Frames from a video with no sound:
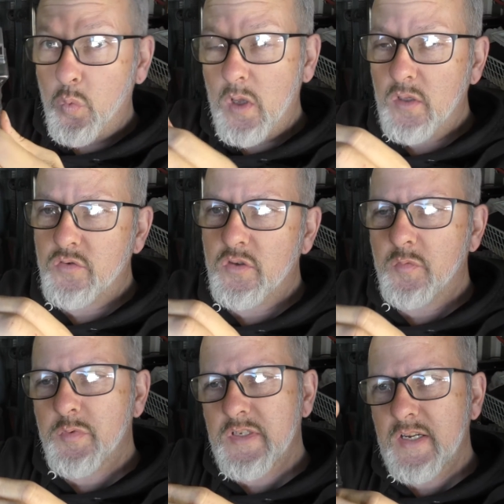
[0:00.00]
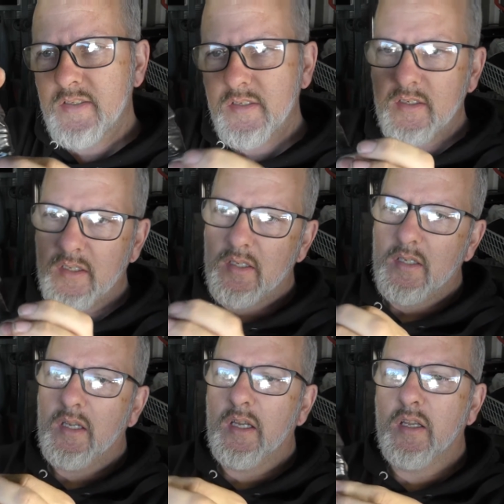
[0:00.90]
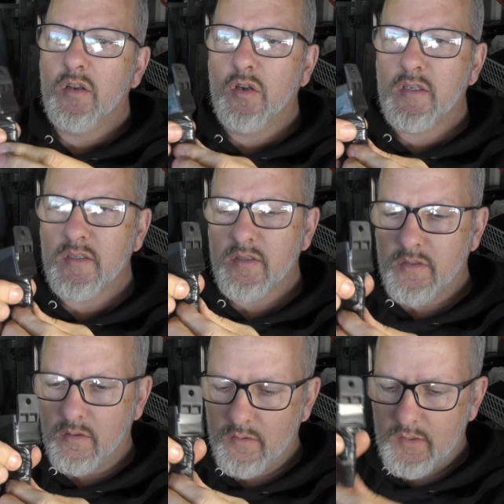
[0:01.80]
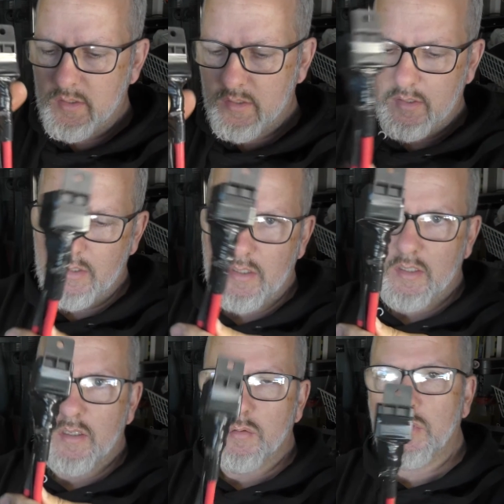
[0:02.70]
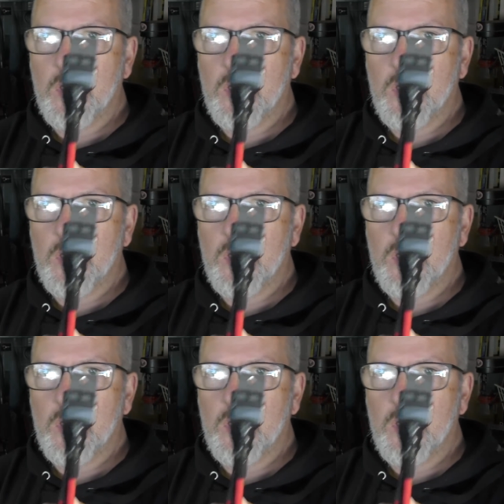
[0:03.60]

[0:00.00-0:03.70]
well and truly protected, nice and solid. We're